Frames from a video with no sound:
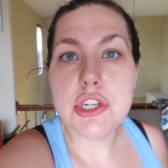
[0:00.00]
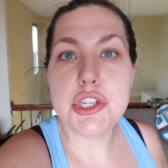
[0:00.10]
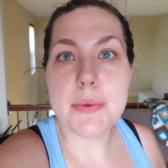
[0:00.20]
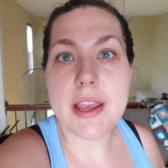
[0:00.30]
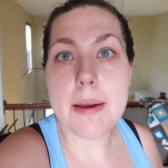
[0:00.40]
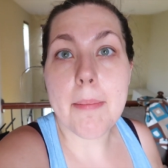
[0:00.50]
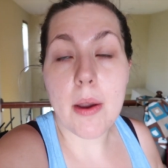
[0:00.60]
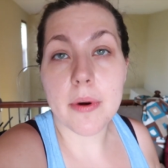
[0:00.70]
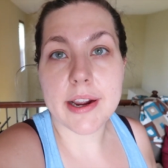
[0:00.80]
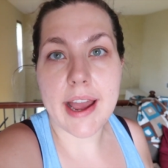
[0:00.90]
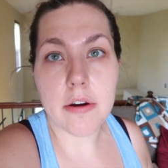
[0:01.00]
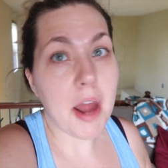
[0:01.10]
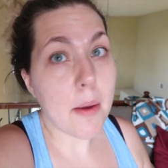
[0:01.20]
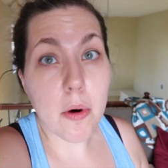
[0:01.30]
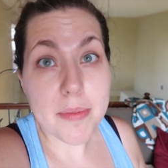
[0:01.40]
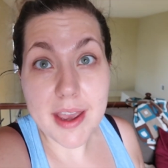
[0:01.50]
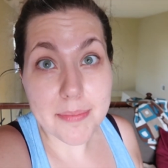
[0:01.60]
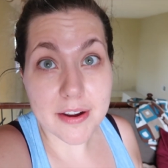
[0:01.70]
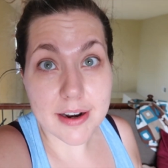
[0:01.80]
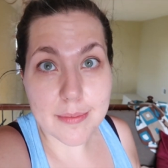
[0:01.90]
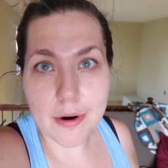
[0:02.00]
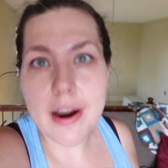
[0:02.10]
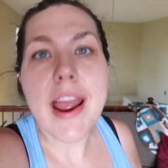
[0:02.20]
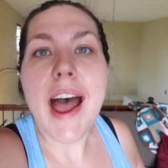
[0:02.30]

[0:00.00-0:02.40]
doing my workout. I won't be up there anymore.